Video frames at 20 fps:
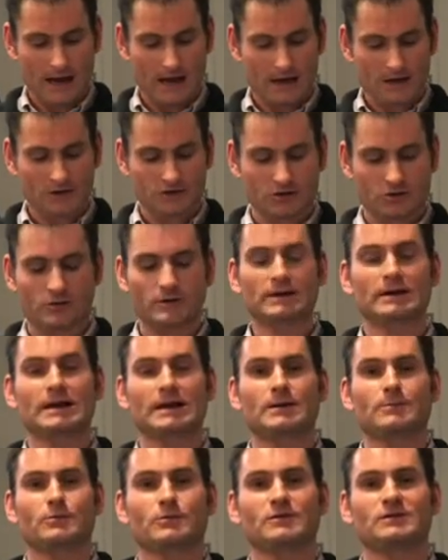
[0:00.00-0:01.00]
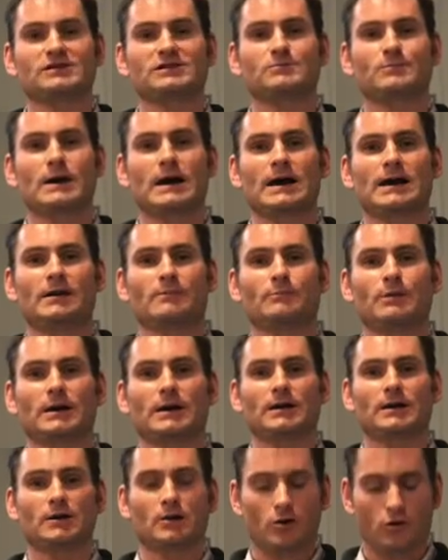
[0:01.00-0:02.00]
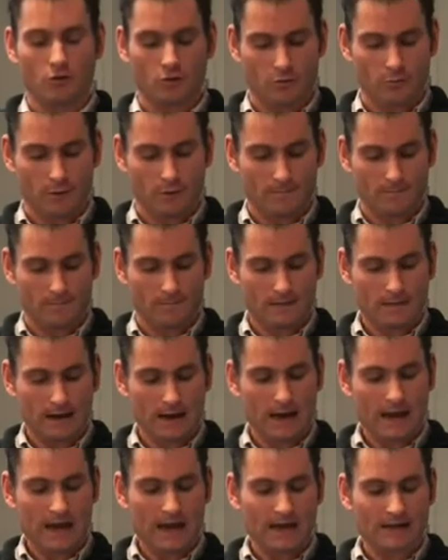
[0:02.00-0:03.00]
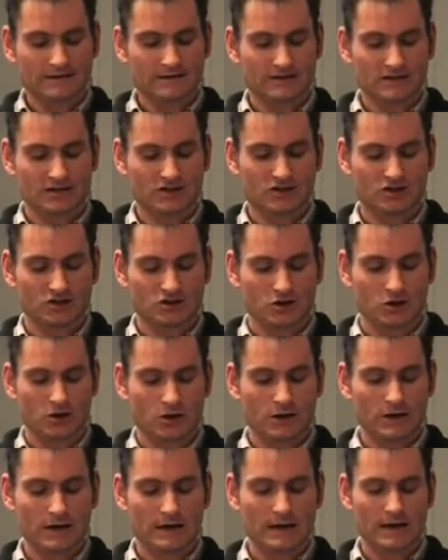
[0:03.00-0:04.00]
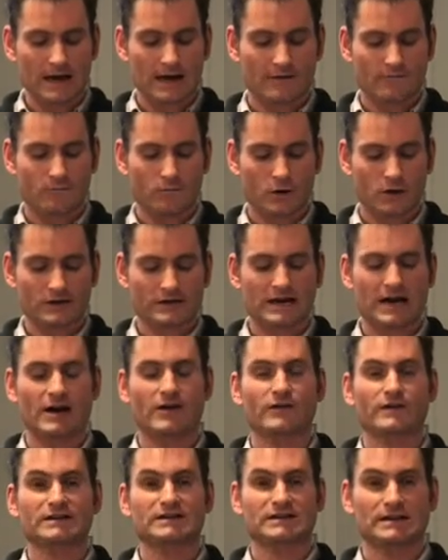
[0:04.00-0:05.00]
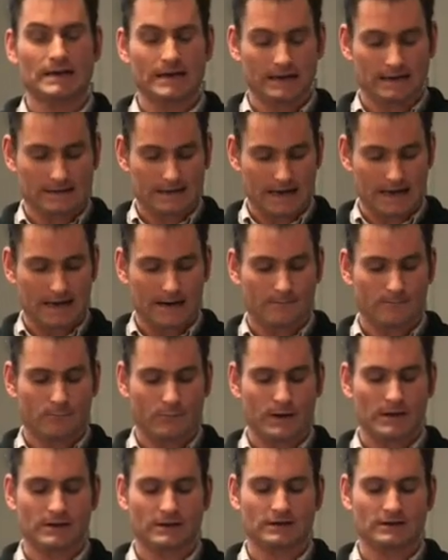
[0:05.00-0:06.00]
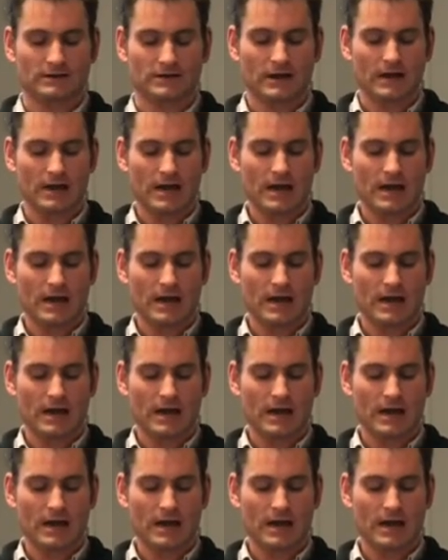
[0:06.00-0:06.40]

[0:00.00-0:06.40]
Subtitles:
I joined Labour inspired by Corbyn, and since joining, I've worked tirelessly to help build